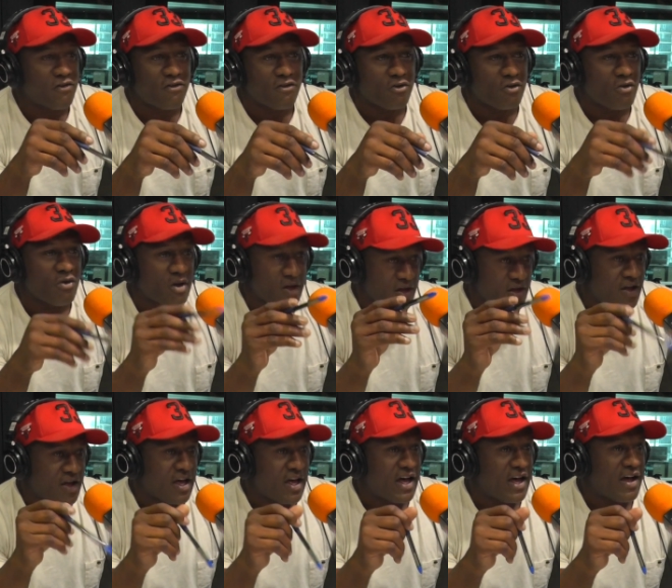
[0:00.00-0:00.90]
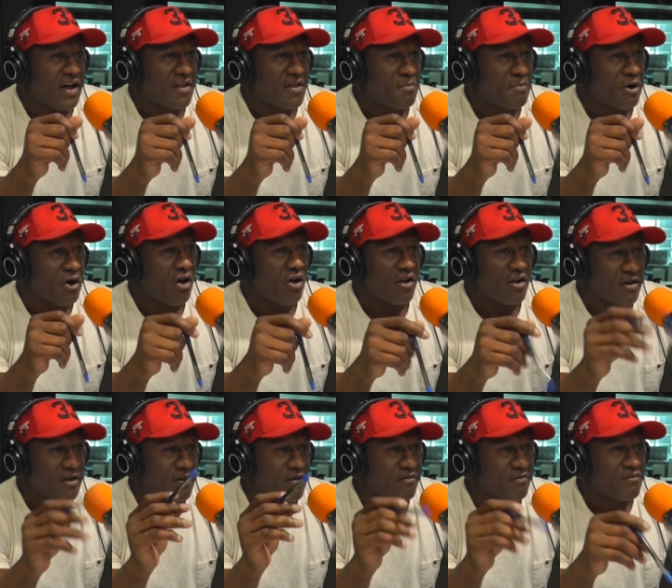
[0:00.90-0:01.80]
to. Uh, the
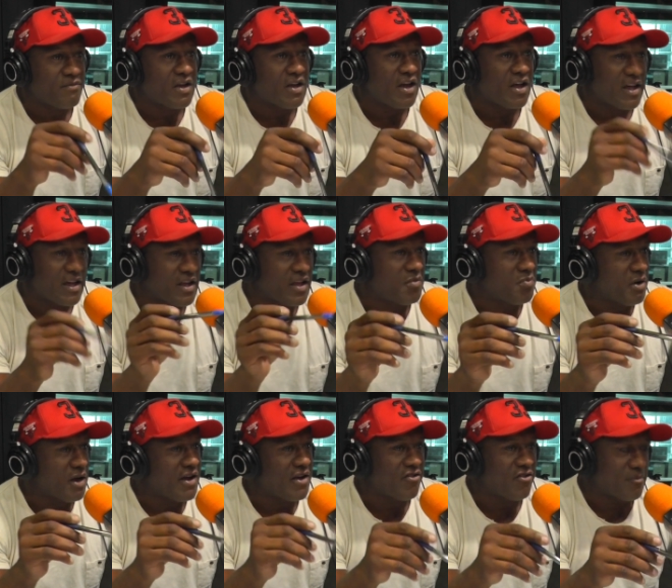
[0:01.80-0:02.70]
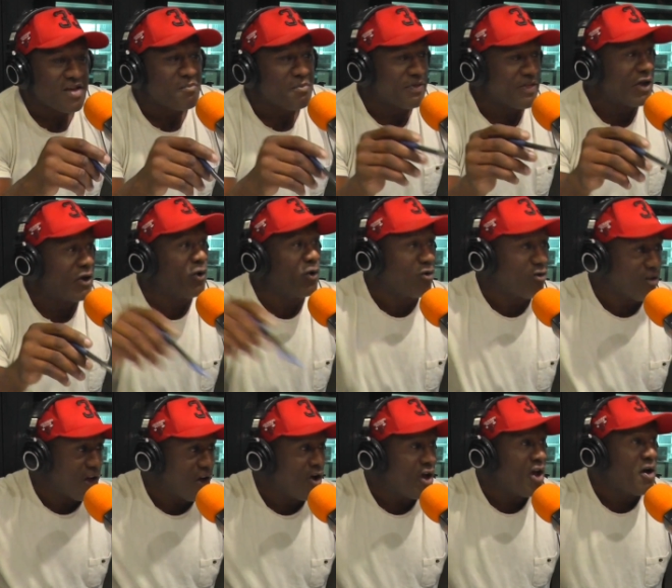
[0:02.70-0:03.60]
pilot, and you know he explained it to me. But then
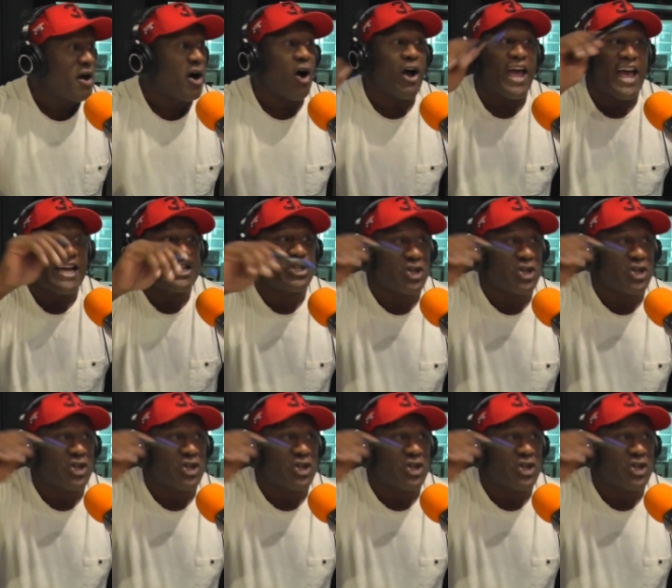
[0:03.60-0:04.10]
also, I had